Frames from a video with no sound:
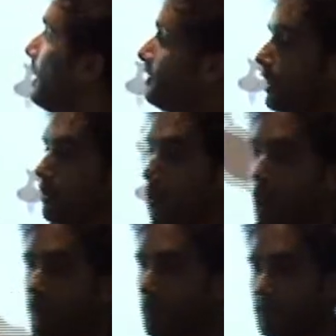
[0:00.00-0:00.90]
So
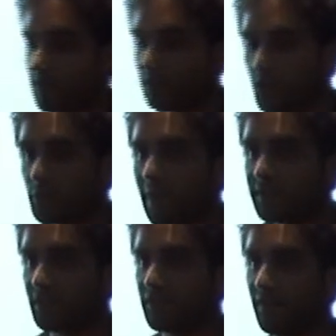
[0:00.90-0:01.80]
all of the ones we've talked
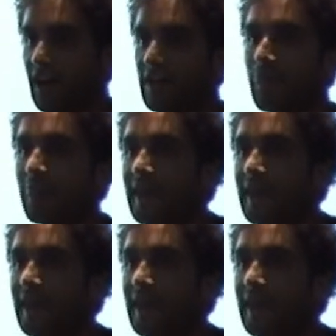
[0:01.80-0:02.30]
about so far.